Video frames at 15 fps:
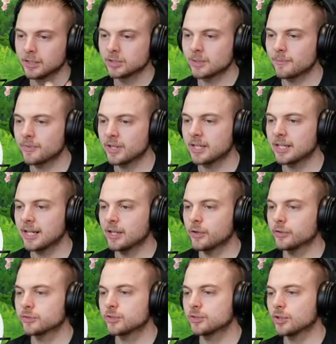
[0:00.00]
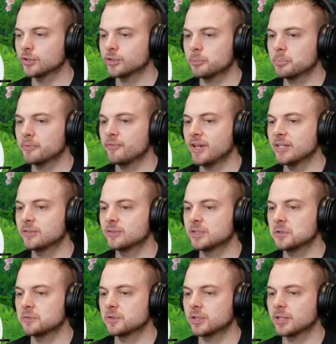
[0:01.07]
So I'm thinking I ought to talk to the professor and
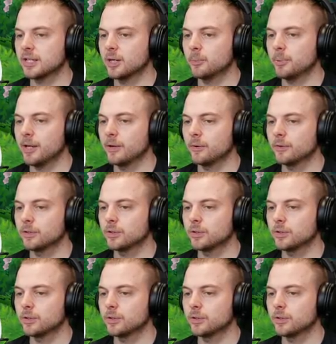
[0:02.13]
see if she can help out.